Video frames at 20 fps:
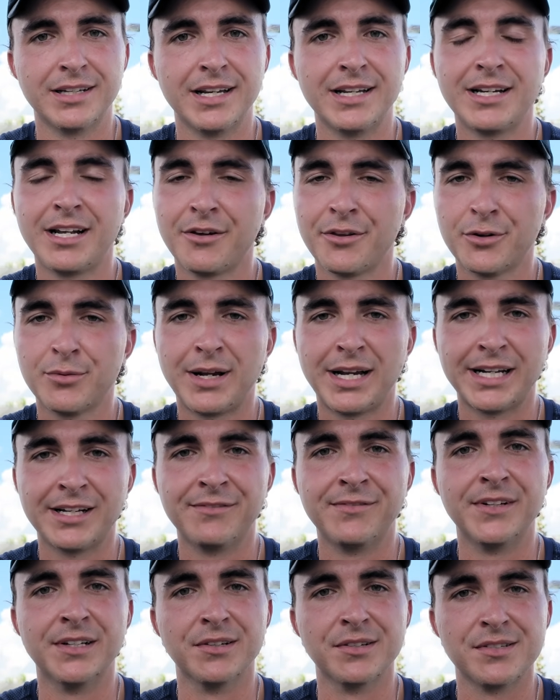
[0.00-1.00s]
and how the
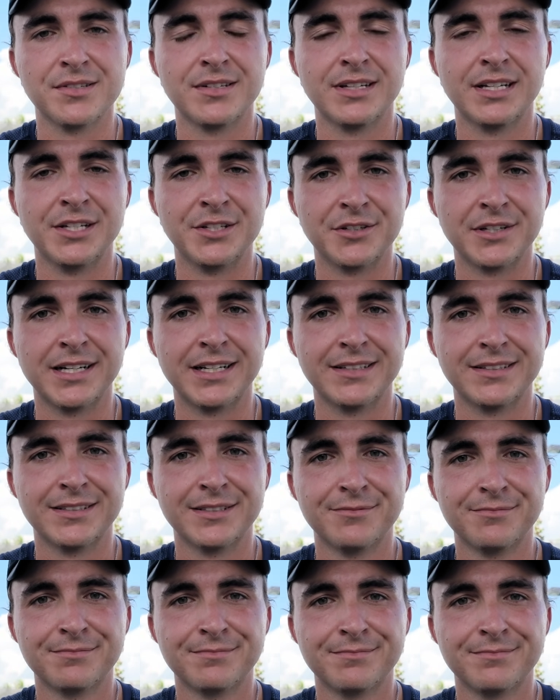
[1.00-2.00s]
racket feels in your hand.
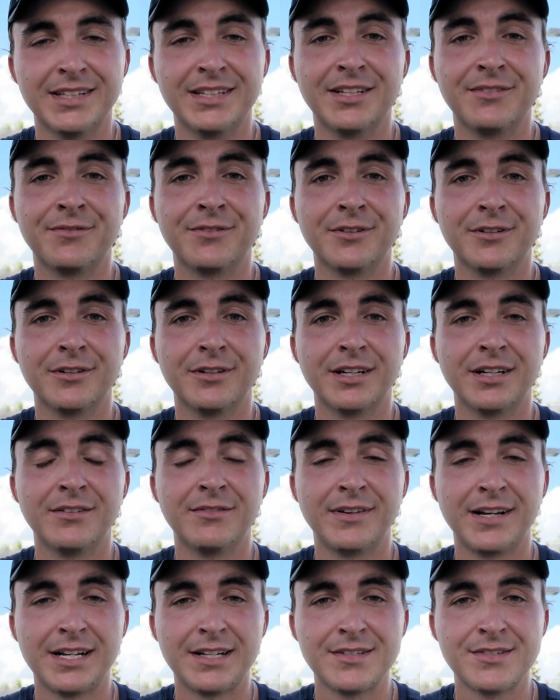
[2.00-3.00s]
And then for
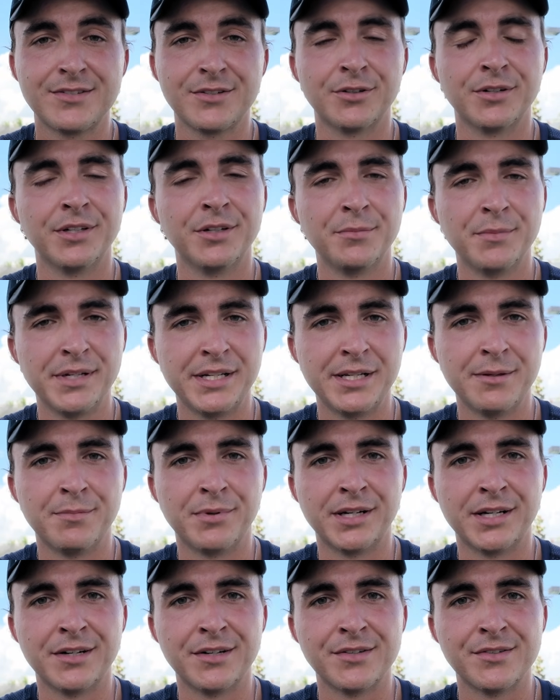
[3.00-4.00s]
advanced or intermediate
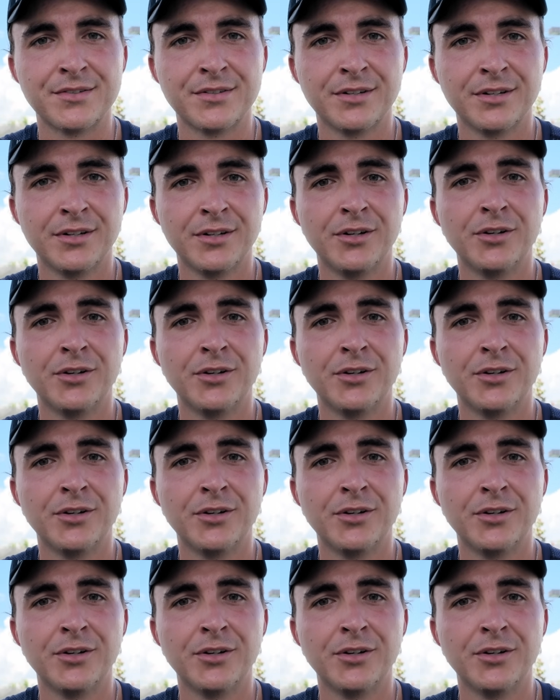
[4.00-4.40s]
players,